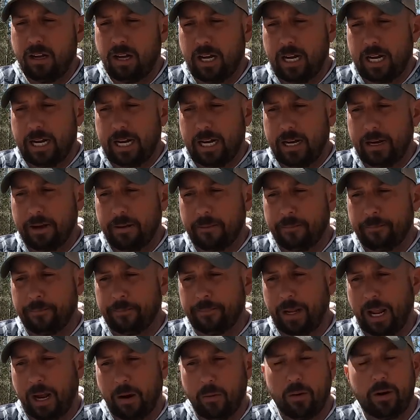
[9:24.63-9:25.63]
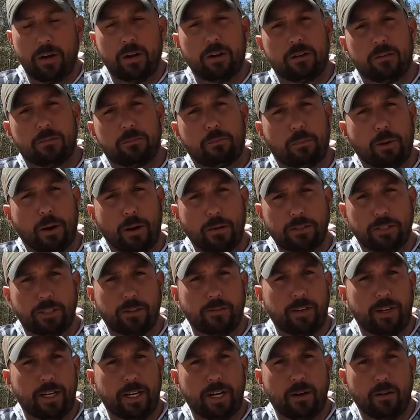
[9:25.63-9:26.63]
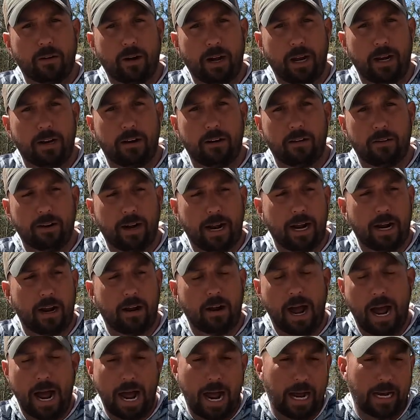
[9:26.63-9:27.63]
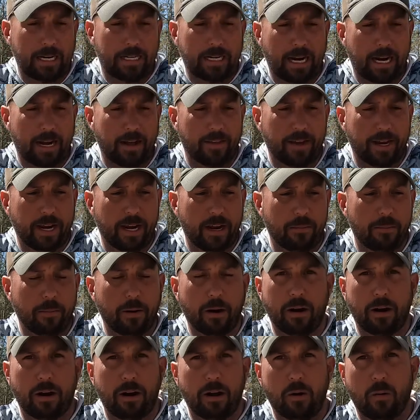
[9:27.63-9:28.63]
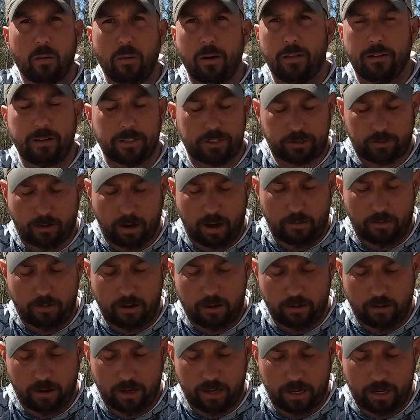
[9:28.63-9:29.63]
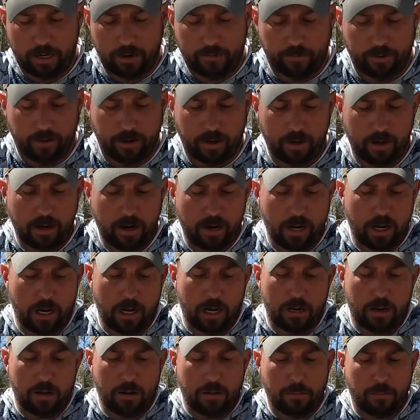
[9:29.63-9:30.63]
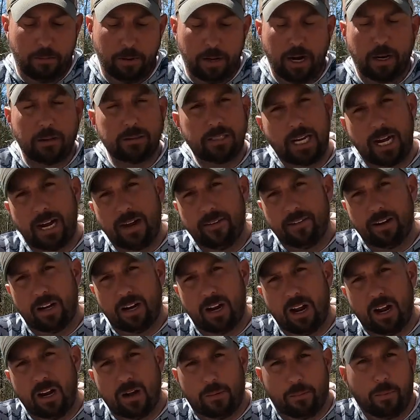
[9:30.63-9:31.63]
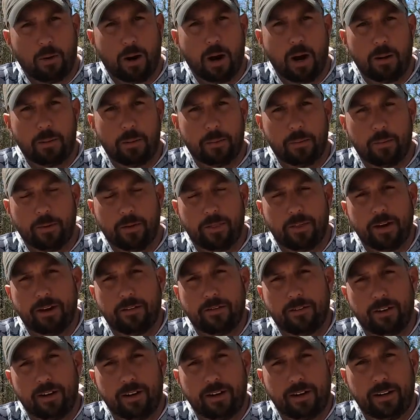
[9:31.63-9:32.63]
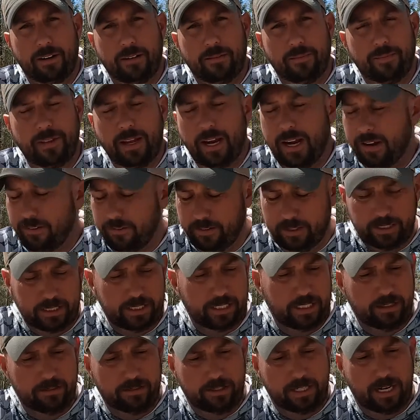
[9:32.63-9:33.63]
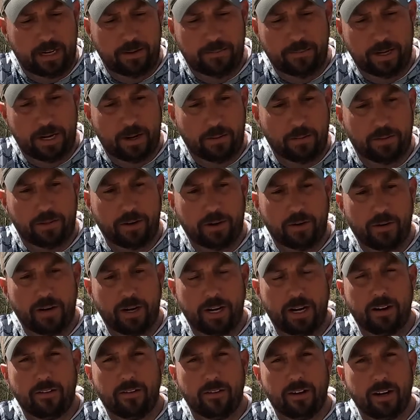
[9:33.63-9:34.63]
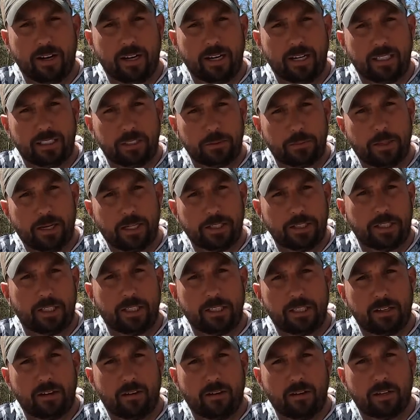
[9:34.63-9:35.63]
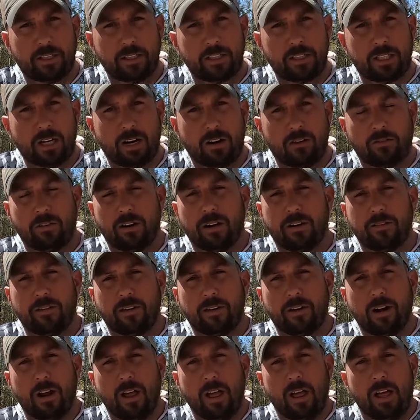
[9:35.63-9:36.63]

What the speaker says: I will post a video later on how I tie the Alberto, whether it's right, wrong, or indifferent. But I was having a lot of problem with every single time that I would throw a Ned rig, especially in the Arkansas River.